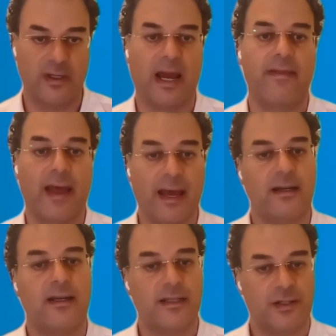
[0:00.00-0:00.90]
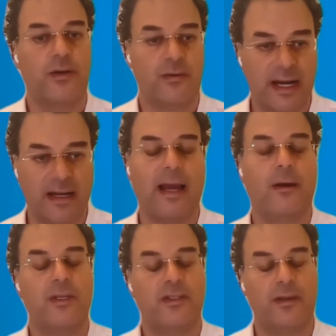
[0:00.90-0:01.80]
And that is correct. That
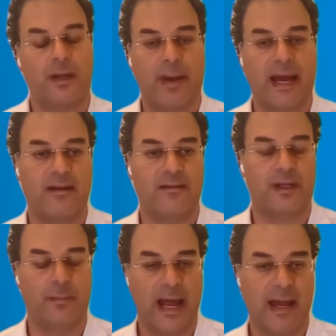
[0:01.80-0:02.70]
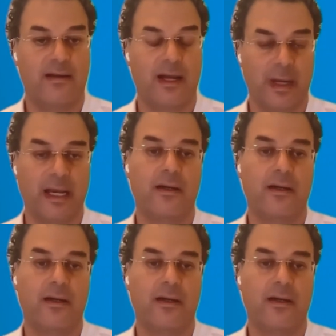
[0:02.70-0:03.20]
was on the back of the pandemic.